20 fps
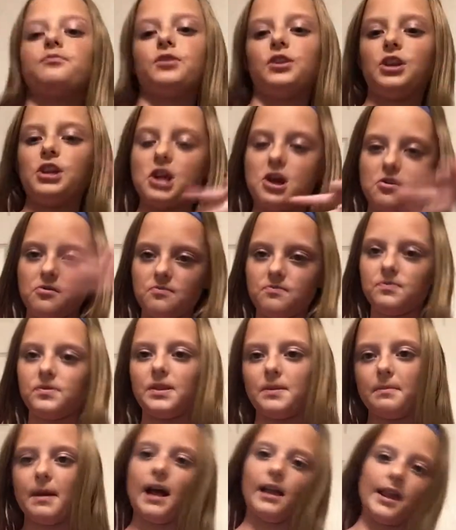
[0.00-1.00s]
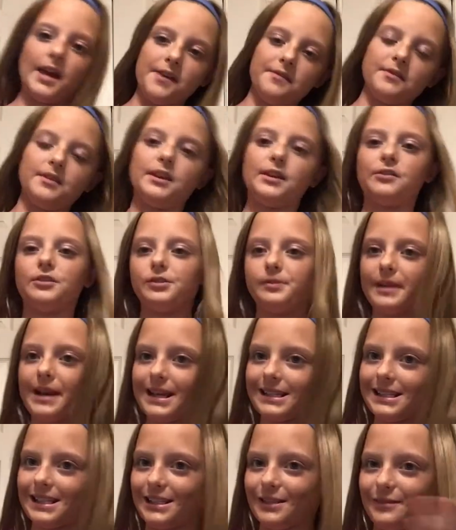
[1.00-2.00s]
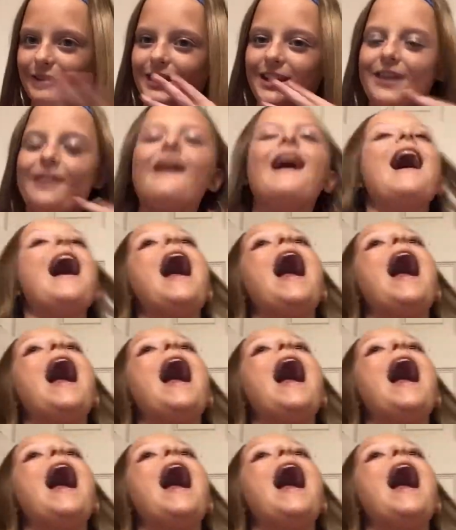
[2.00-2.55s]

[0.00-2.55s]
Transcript: the ballet video, the gymnastics video.